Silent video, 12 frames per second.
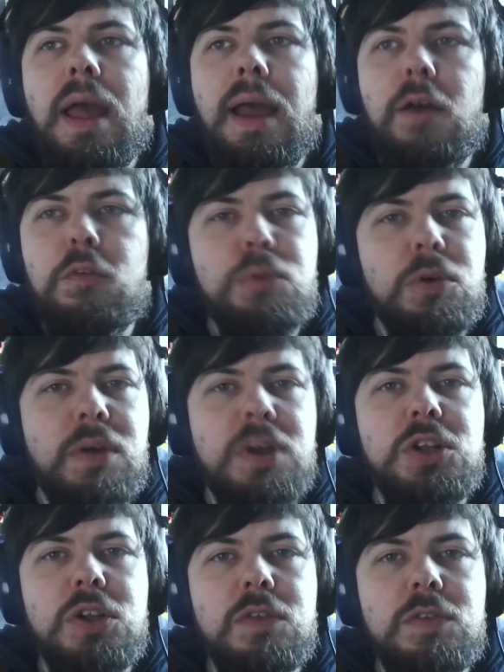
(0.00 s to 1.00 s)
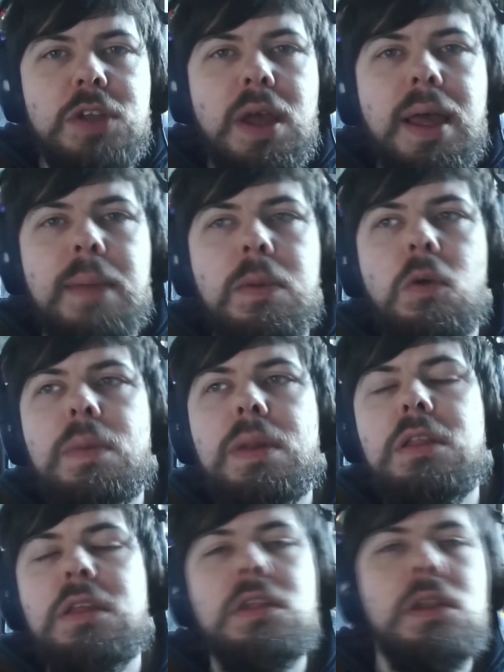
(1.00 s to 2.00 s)
health progression over time, your
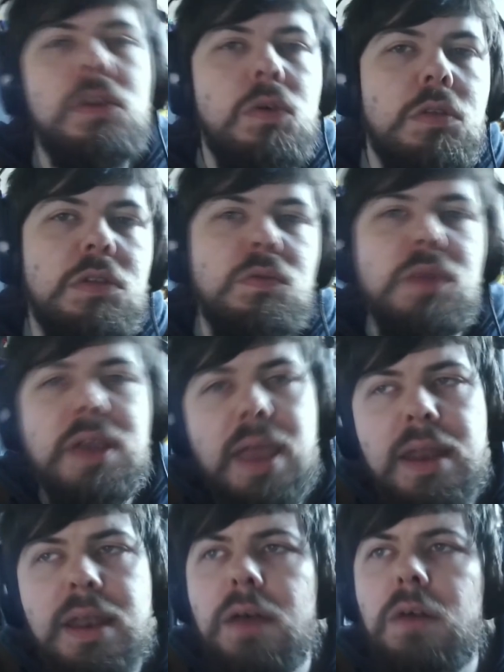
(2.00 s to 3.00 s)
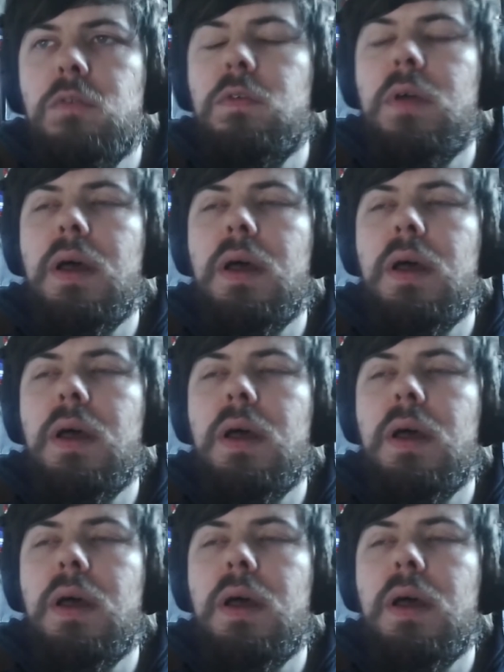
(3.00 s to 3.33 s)
ability to lose and regain health.